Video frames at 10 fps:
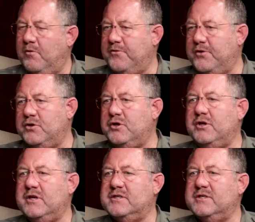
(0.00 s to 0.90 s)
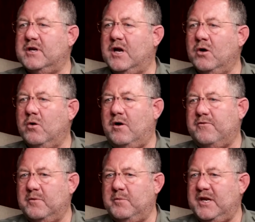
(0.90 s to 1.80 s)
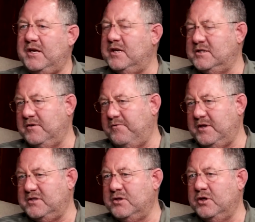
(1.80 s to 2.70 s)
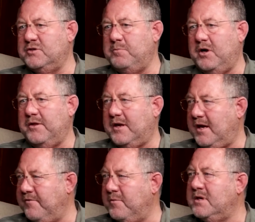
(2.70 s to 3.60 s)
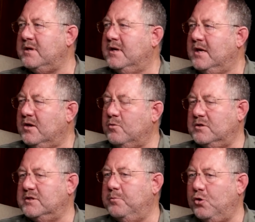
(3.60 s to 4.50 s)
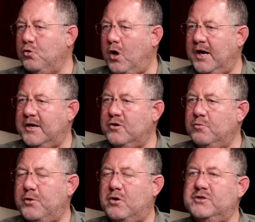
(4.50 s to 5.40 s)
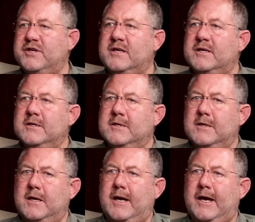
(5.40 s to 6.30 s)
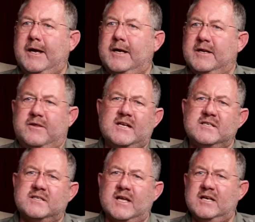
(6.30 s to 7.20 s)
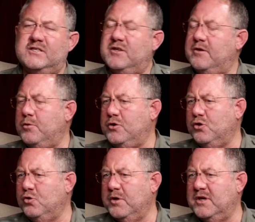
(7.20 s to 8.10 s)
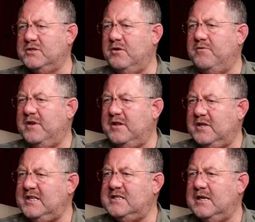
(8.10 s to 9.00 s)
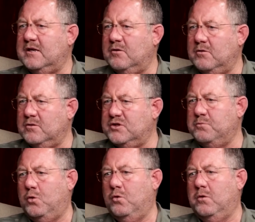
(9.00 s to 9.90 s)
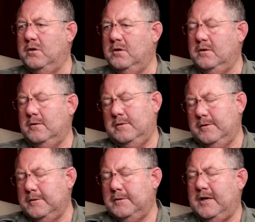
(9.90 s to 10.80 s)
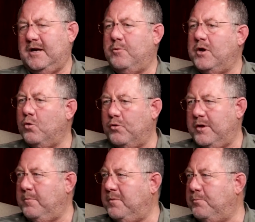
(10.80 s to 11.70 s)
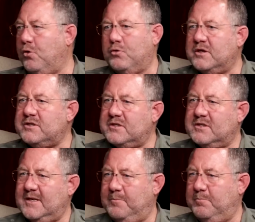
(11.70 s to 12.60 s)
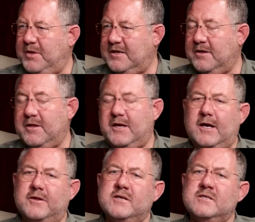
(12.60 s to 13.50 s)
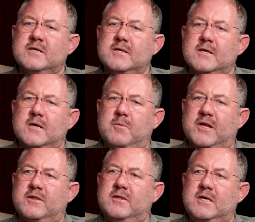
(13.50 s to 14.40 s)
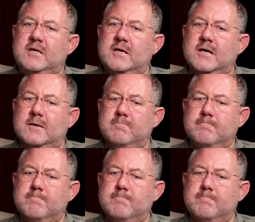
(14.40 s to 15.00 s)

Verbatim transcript: 13 years ago after many years of research by the government. It was a Blue IQ project. And at that stage, there were numerous of these little small, like we call them, maplotters, some better than others. But the